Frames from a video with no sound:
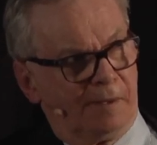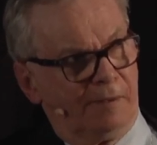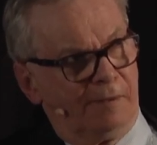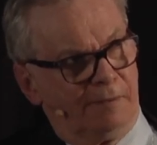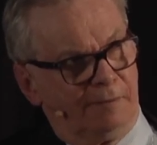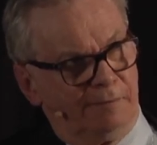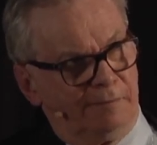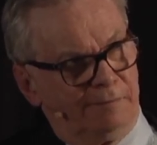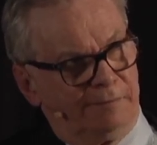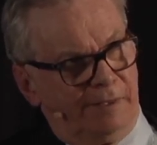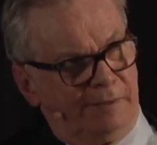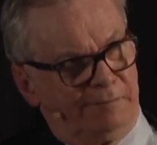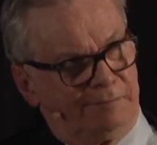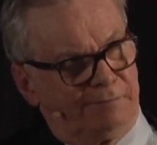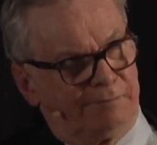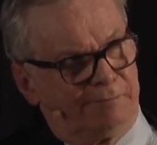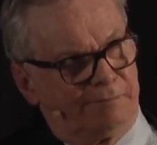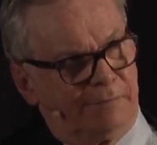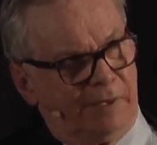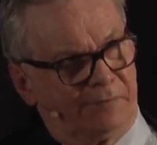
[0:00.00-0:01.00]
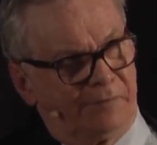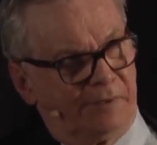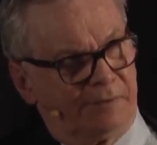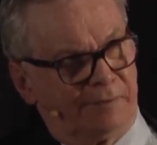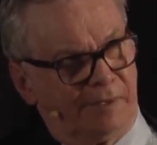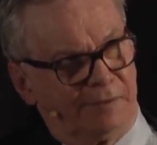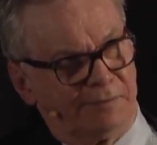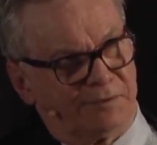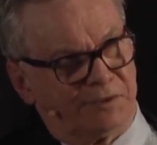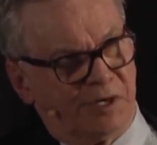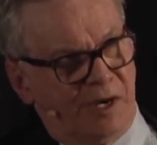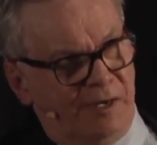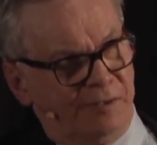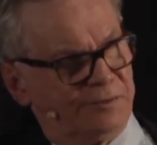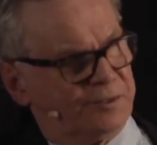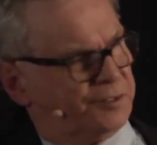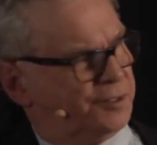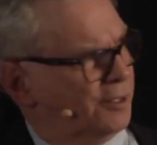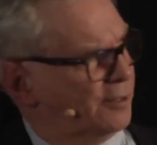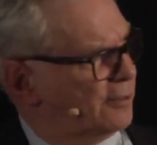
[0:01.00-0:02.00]
uh, they, I think they
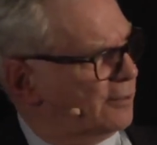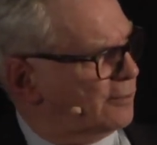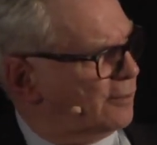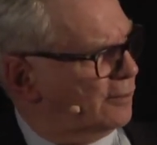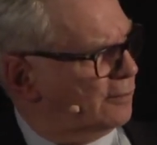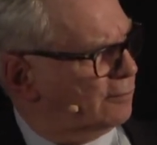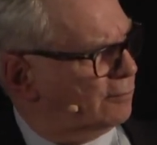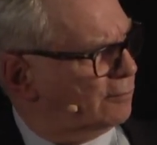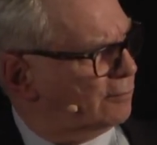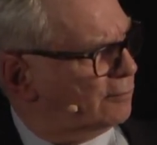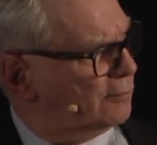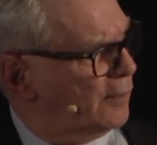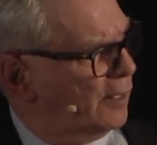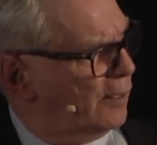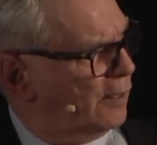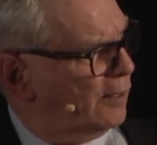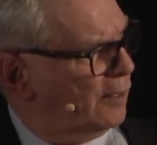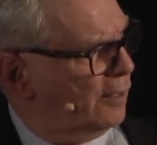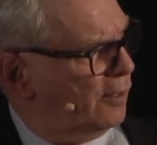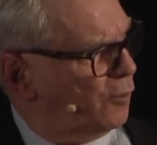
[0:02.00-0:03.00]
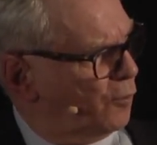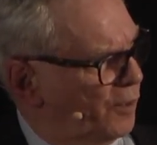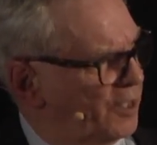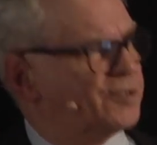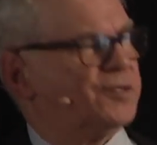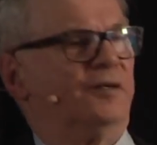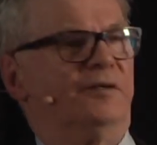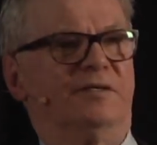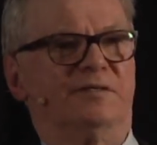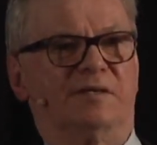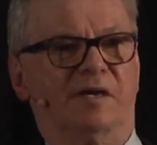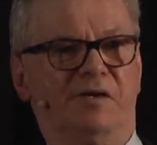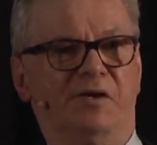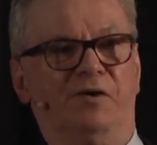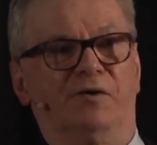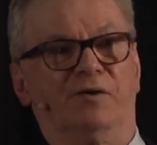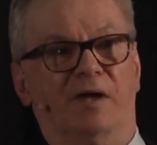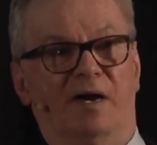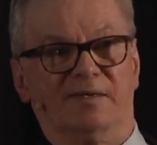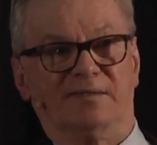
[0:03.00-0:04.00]
changed it. It, it, it originally said,
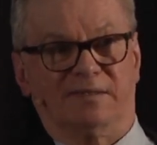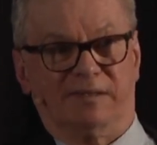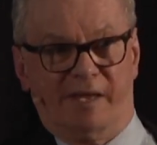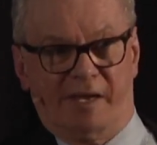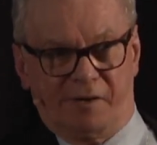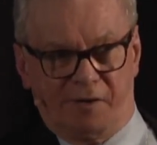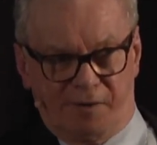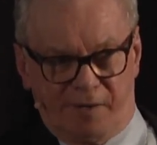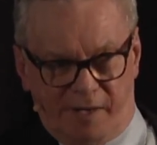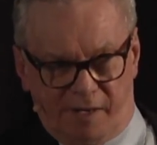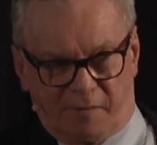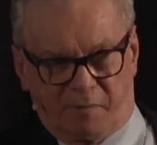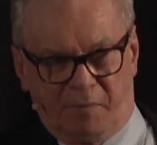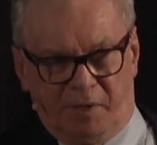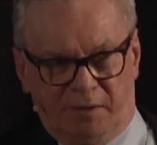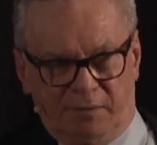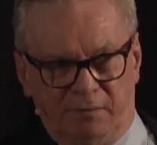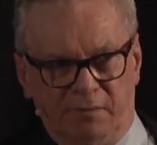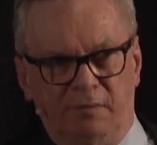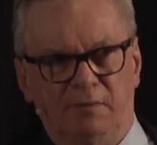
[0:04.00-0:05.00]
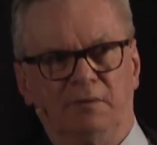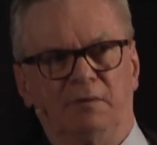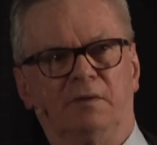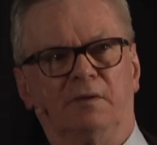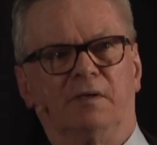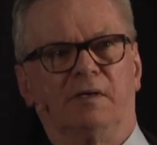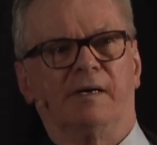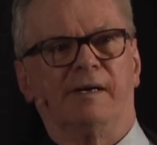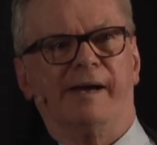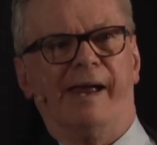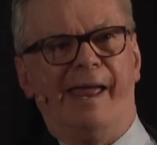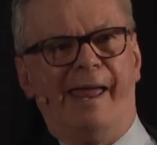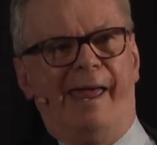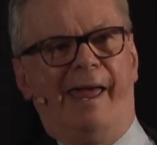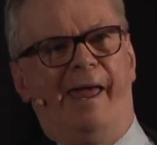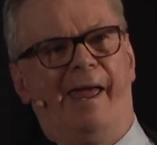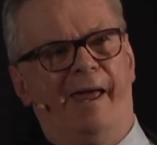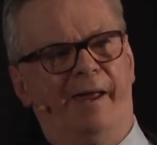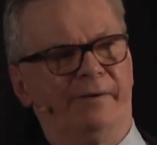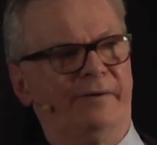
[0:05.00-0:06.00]
here lies Leonard Hickman
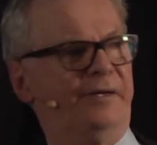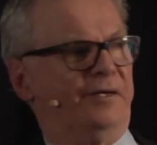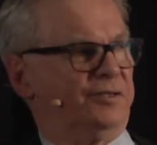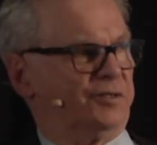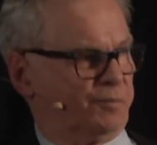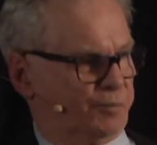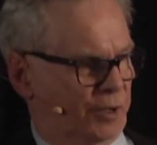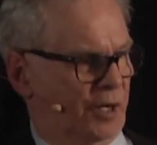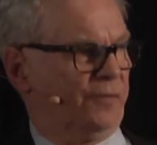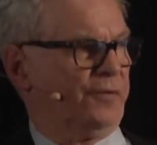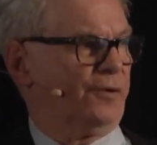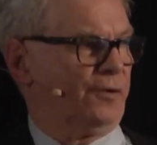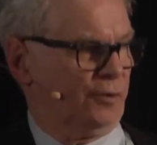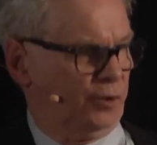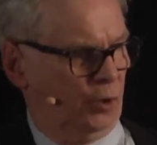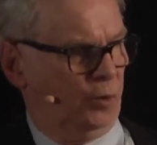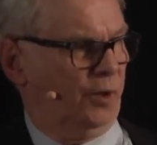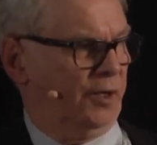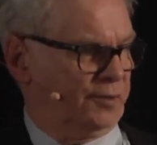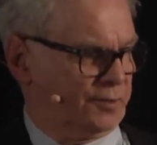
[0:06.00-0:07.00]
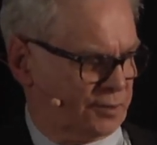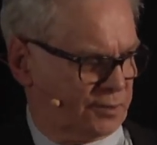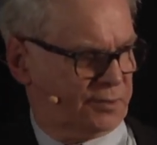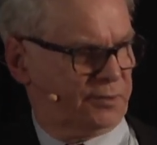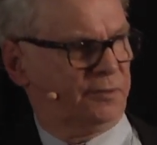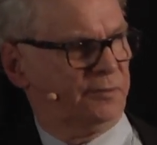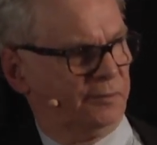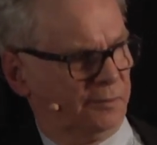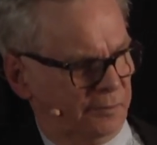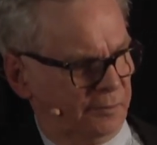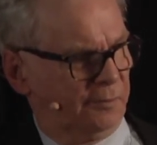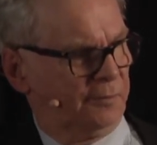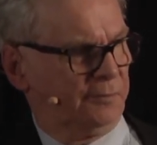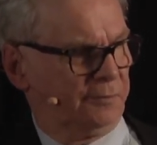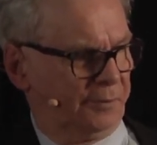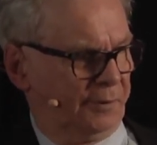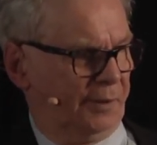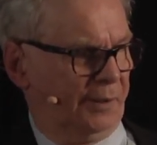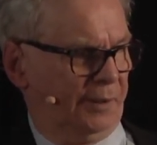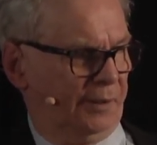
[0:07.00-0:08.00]
and his brother Lewis.
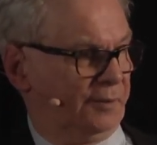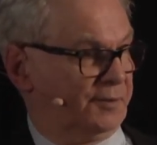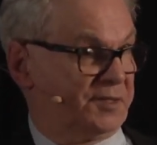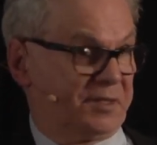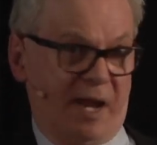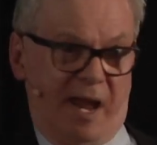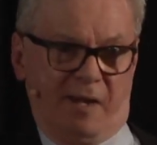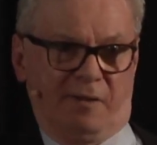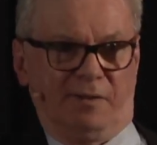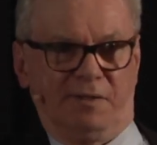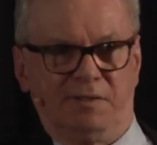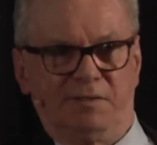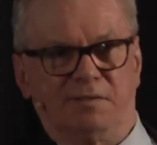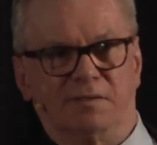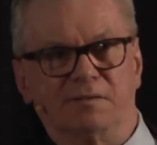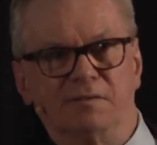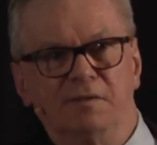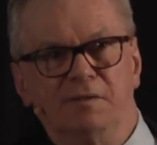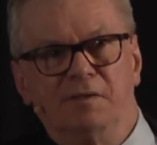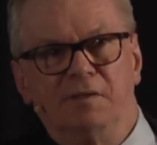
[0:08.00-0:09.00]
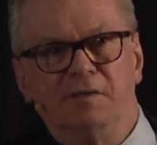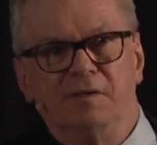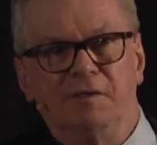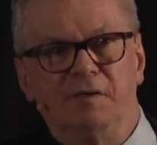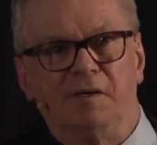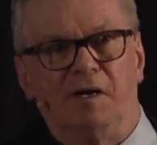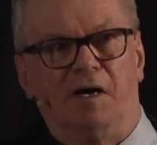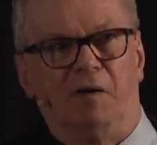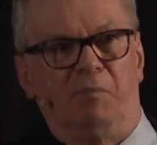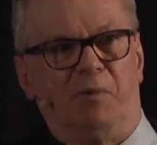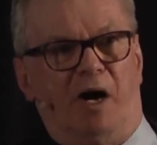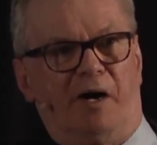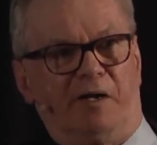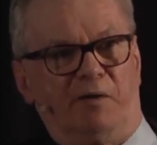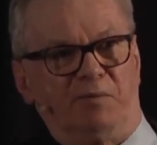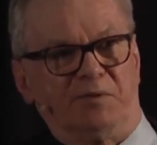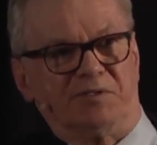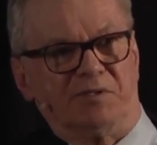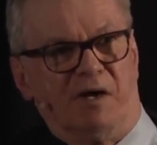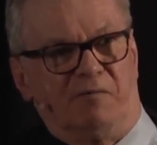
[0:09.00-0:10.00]
Uh, Stanley's uh, body
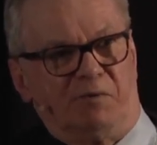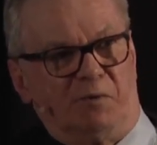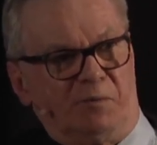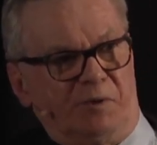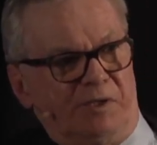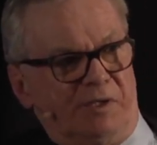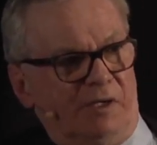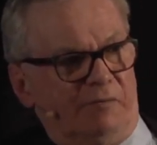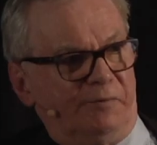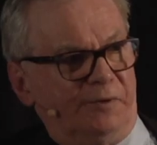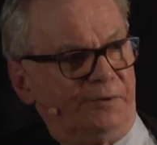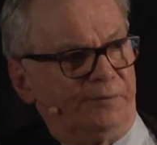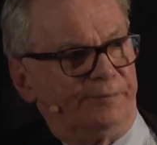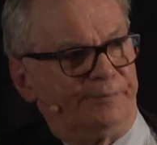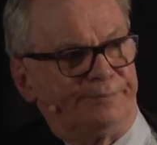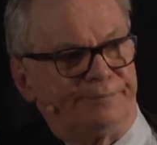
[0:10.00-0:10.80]
was never recovered.